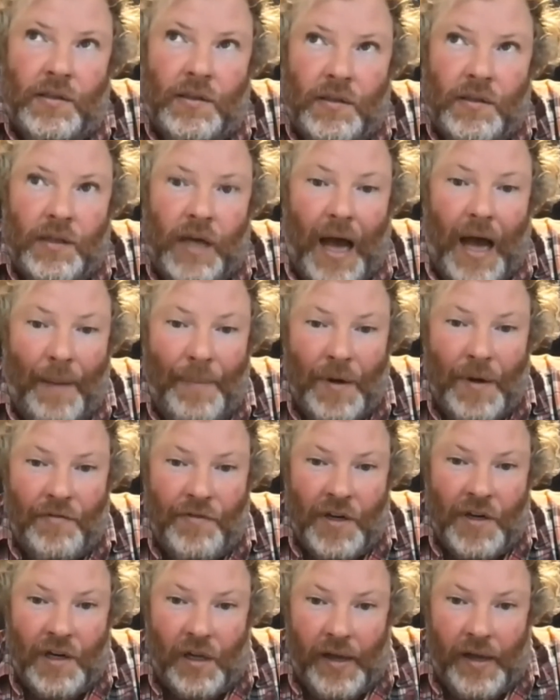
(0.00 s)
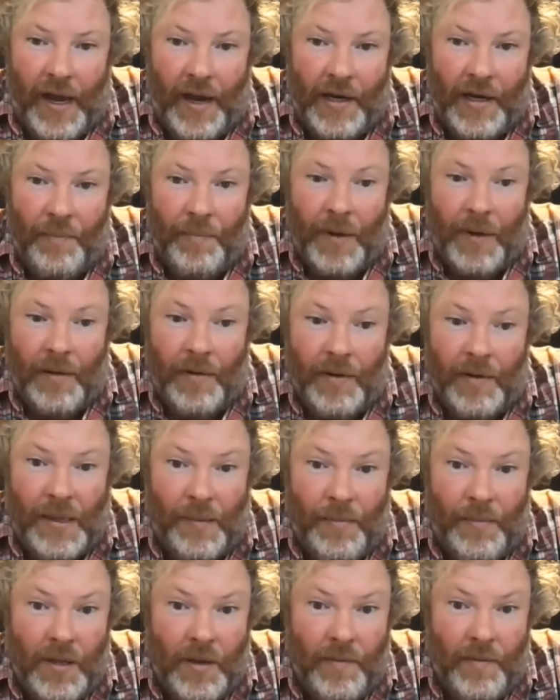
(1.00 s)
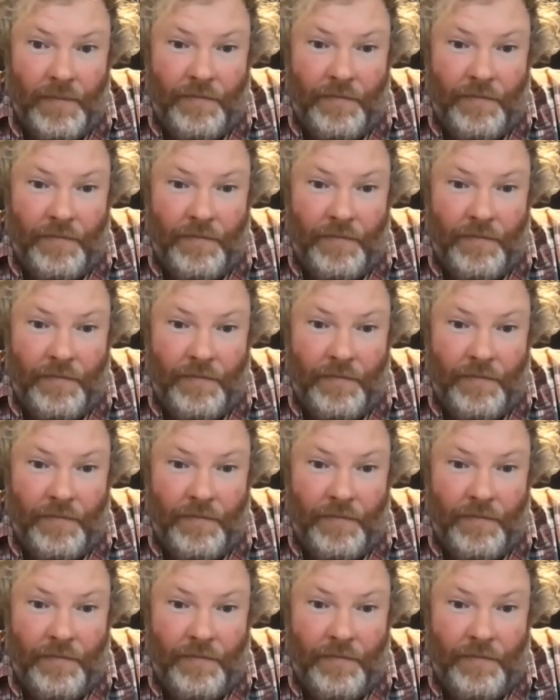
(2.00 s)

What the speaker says: up at Vindalon, but some of the